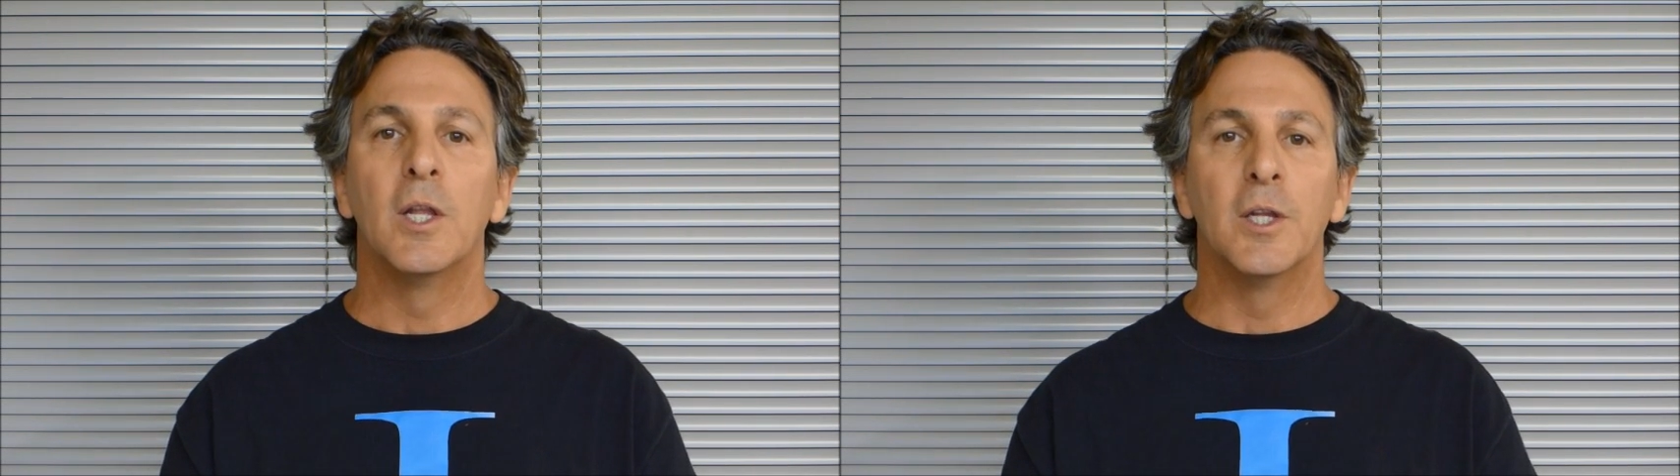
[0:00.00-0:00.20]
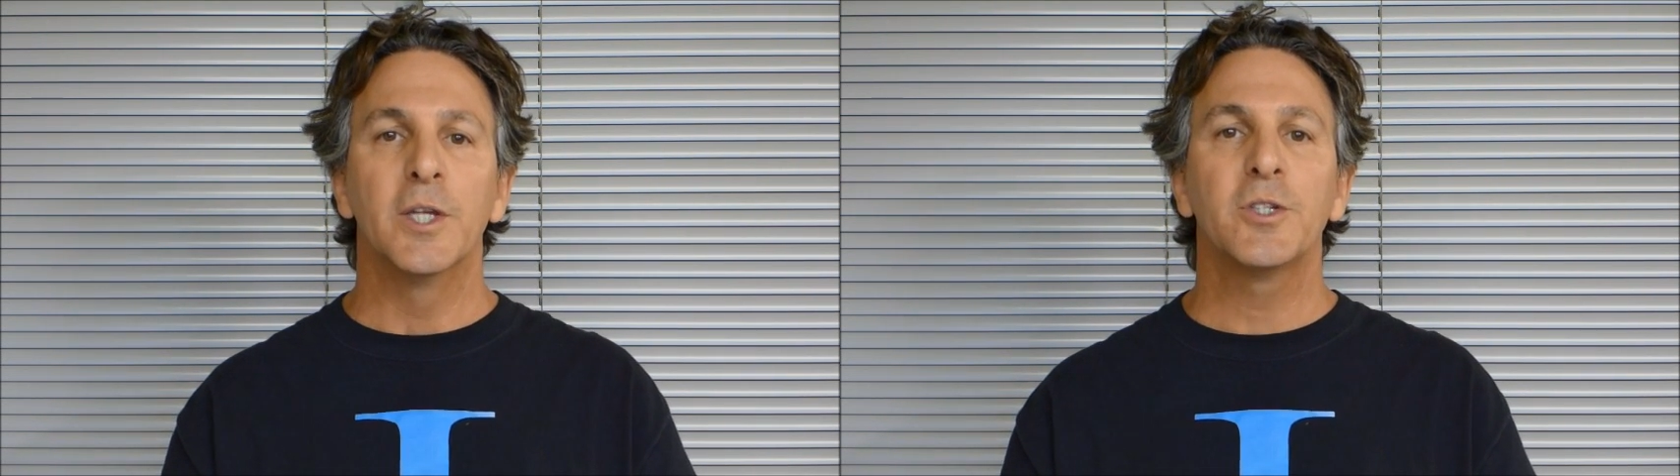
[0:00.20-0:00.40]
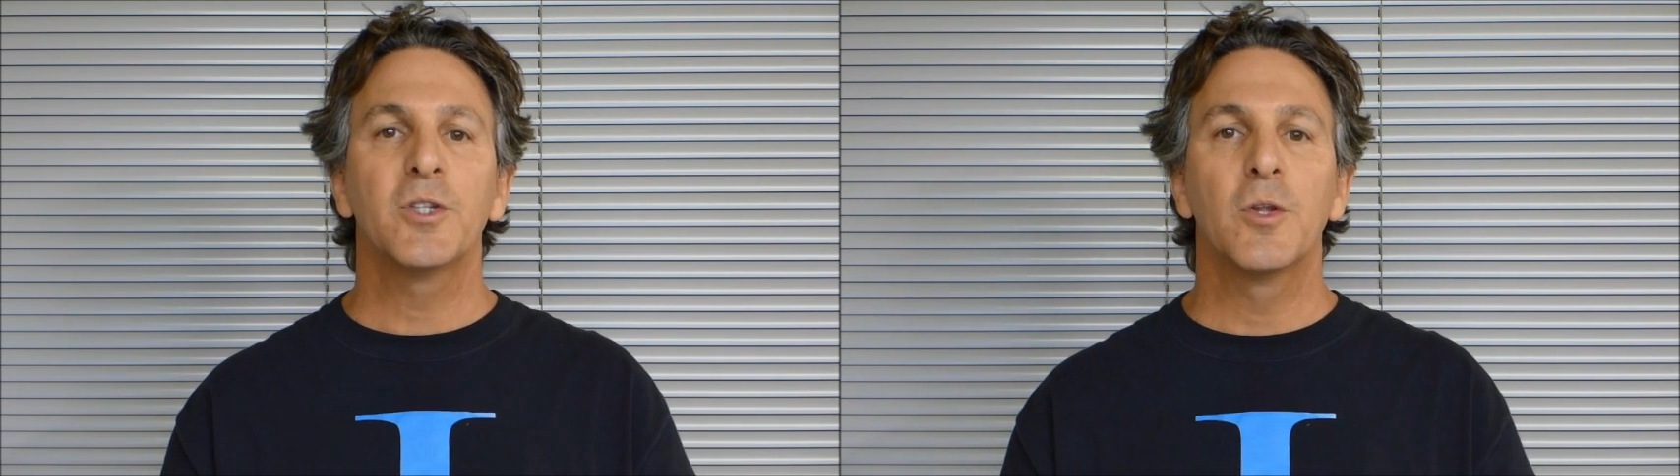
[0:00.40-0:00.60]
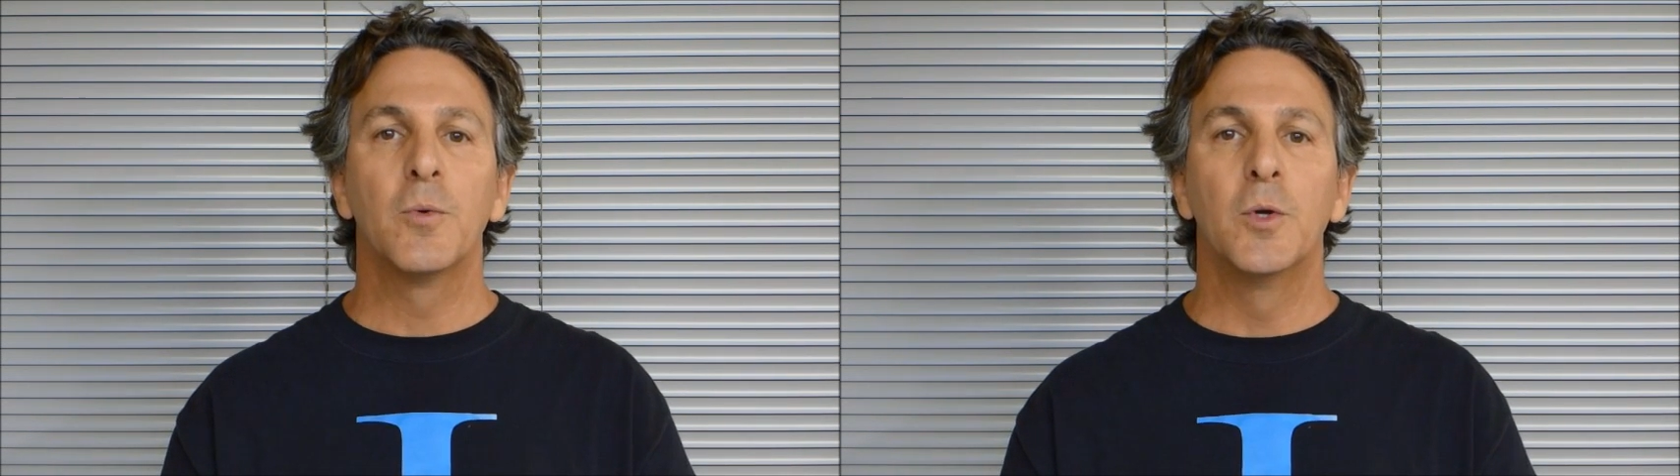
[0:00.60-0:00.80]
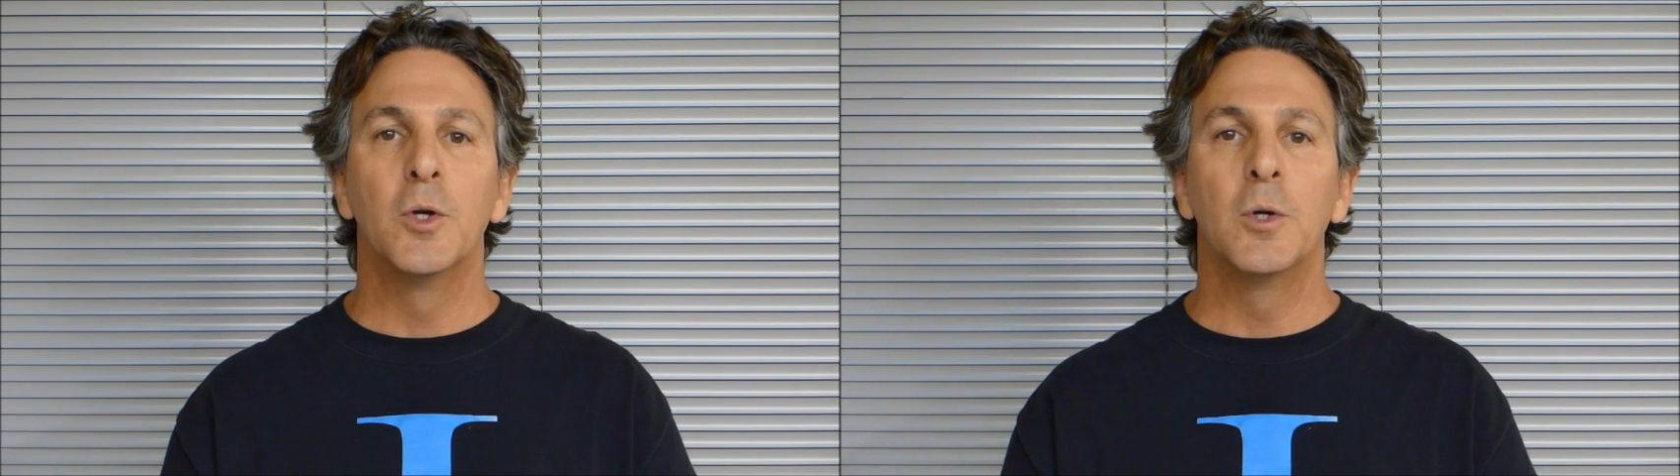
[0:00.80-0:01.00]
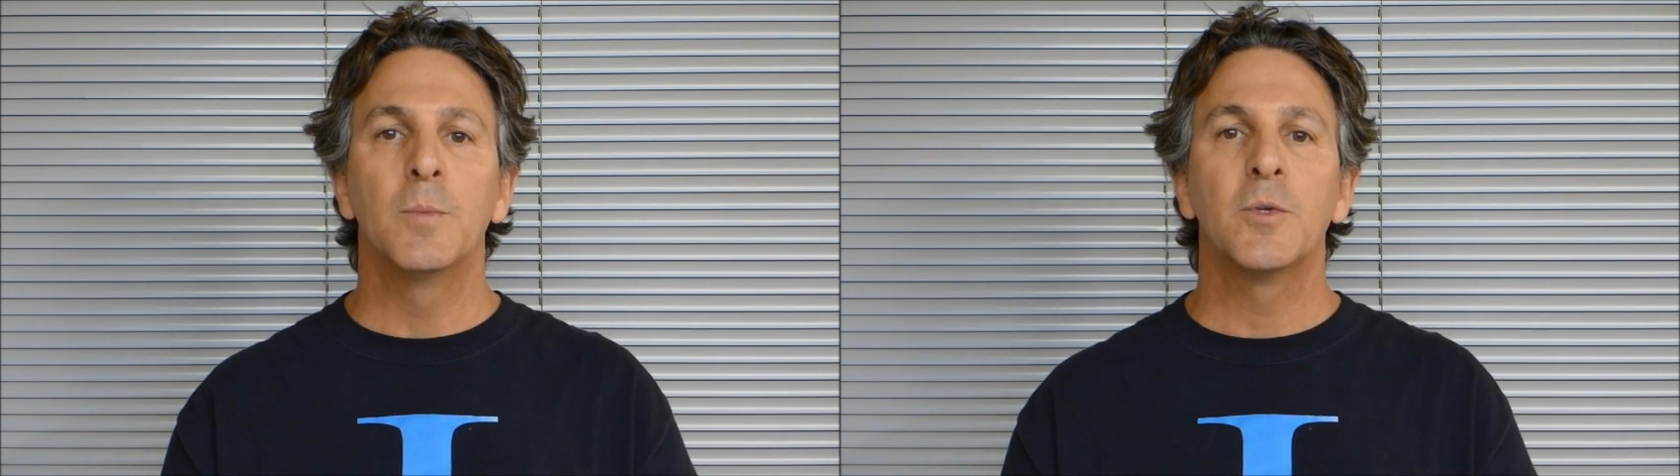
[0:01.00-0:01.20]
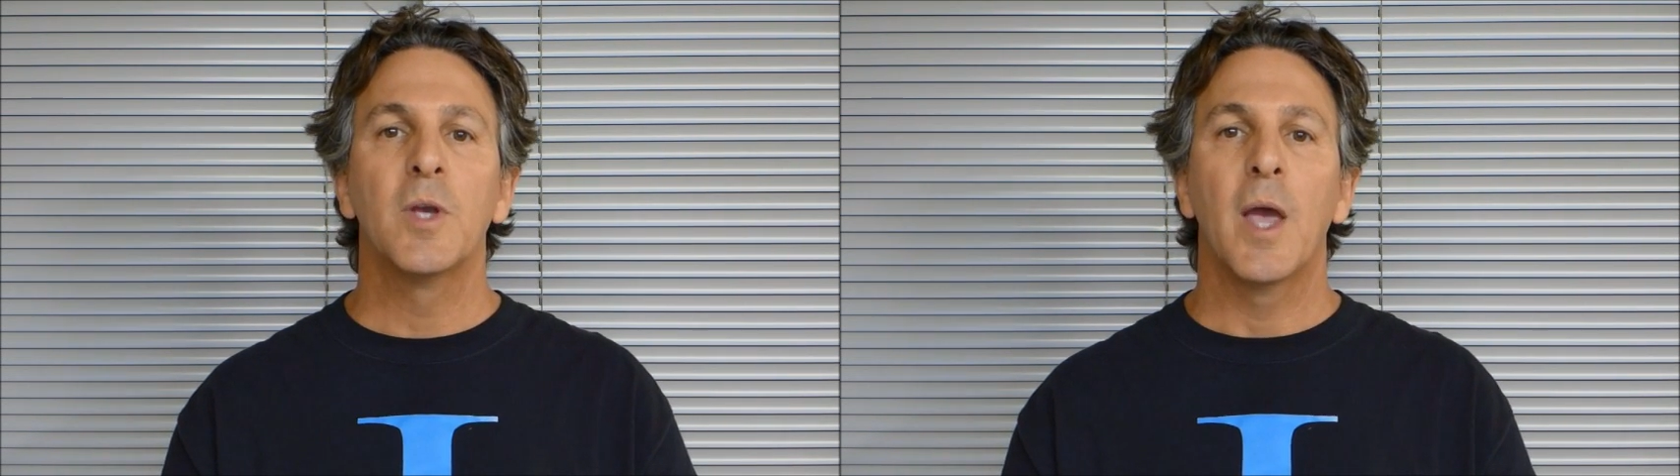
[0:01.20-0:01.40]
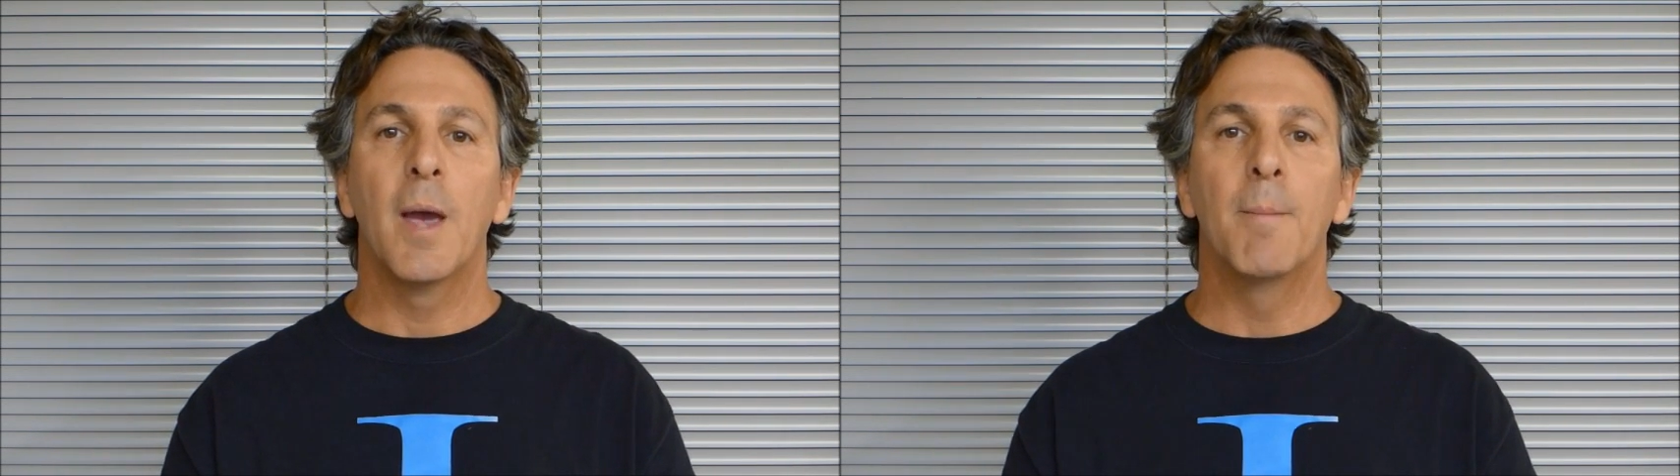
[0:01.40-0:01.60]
List the rooms